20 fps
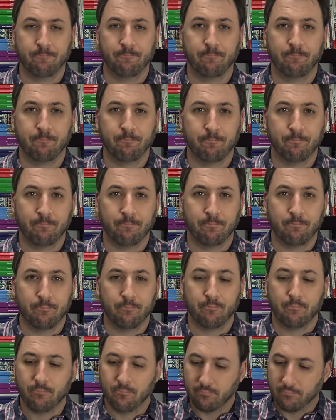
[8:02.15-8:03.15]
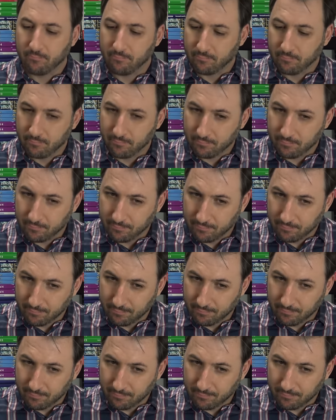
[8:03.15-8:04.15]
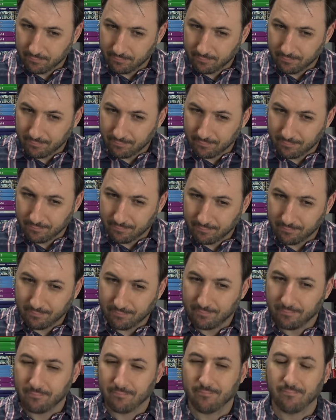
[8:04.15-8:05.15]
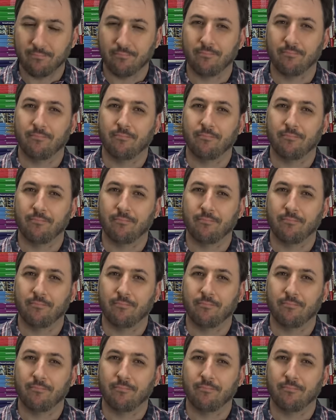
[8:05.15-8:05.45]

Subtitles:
No one is speaking in this clip.